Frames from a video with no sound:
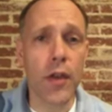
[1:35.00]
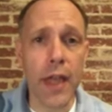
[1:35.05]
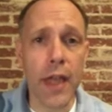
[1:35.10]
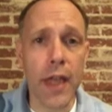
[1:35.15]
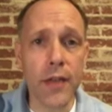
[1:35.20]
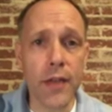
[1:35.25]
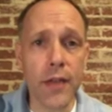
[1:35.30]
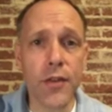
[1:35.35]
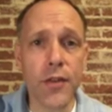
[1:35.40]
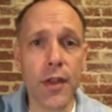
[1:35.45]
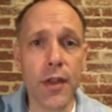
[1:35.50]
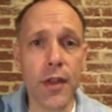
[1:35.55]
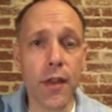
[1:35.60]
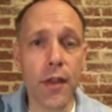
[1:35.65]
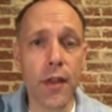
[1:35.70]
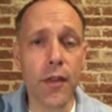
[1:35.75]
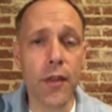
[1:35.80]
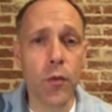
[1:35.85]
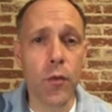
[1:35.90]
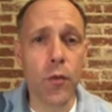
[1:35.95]
The next
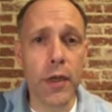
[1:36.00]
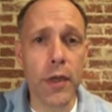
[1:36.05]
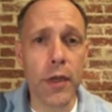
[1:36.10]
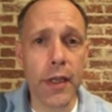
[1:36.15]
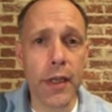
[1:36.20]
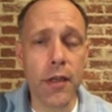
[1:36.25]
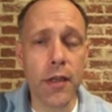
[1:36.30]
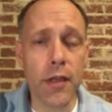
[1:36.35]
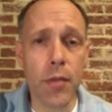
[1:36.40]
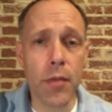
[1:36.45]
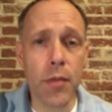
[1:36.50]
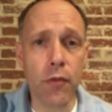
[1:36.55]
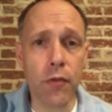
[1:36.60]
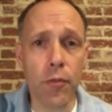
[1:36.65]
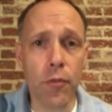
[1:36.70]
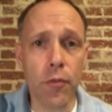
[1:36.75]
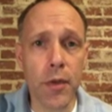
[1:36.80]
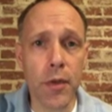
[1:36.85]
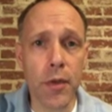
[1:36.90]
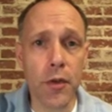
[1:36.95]
thing that we need to be
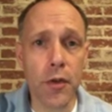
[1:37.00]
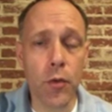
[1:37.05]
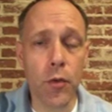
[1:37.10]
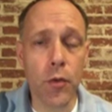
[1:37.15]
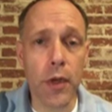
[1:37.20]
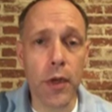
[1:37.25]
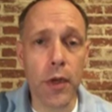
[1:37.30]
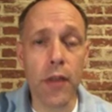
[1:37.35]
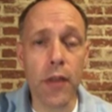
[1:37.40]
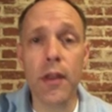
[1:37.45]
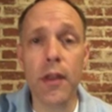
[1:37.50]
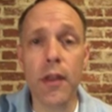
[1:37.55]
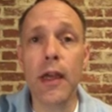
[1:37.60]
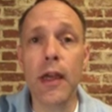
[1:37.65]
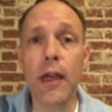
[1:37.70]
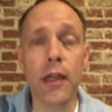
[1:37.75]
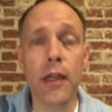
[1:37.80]
familiar with